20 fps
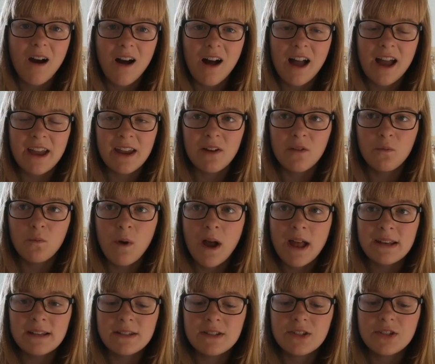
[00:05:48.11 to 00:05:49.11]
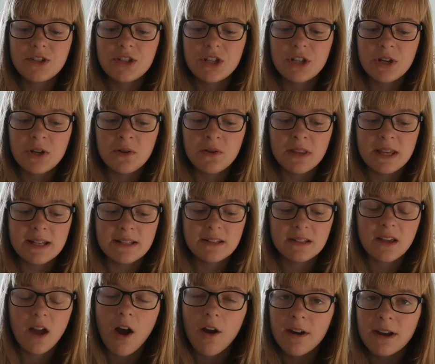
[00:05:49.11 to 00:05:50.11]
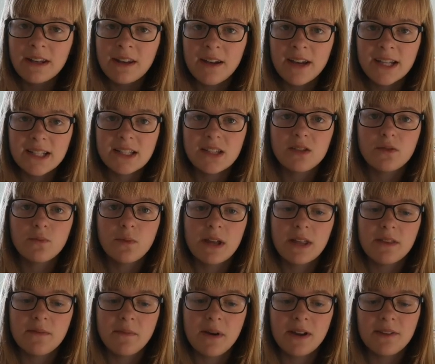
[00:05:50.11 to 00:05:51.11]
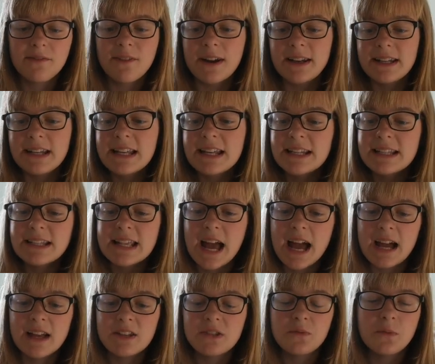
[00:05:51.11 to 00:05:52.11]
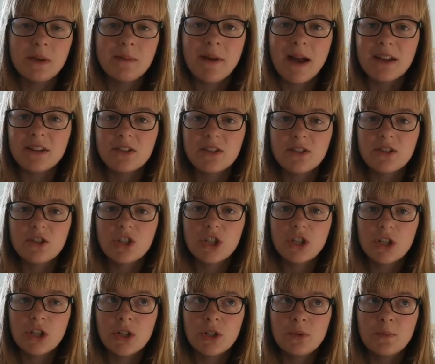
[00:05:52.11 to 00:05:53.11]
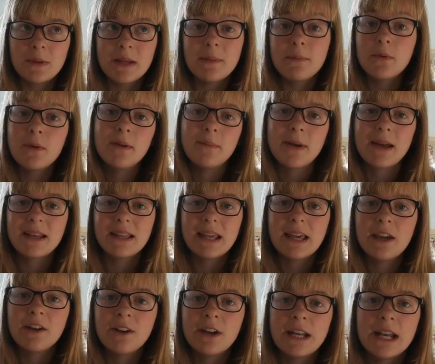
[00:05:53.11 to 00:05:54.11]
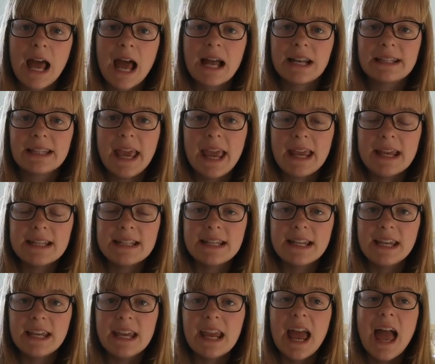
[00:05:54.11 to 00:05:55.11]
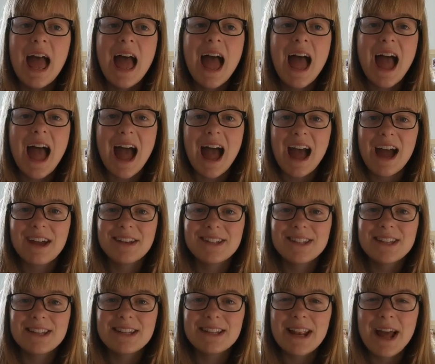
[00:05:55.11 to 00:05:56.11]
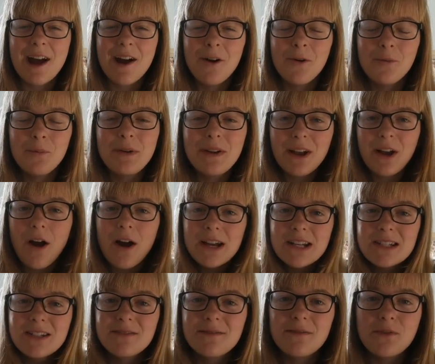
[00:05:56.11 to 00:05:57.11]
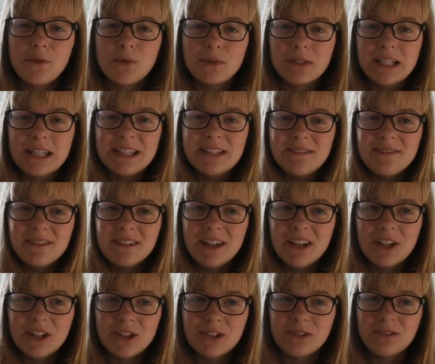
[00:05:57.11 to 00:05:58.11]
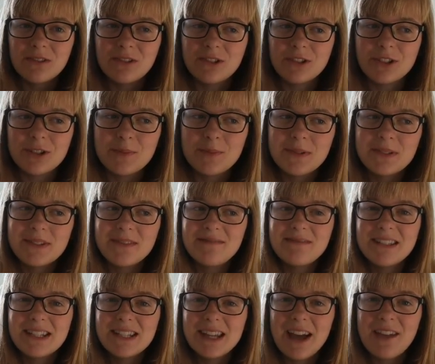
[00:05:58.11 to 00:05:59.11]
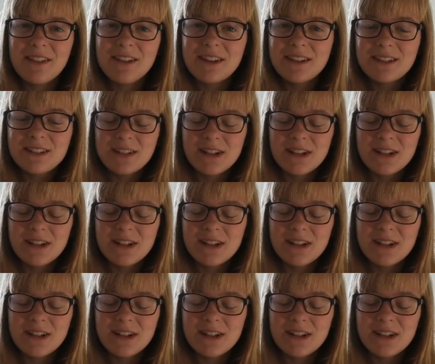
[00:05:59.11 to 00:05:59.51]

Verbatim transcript: I went to this curry night with my friend Liz, and we met two people. We met Kieran and Katie, and now we're kind of all in a group together.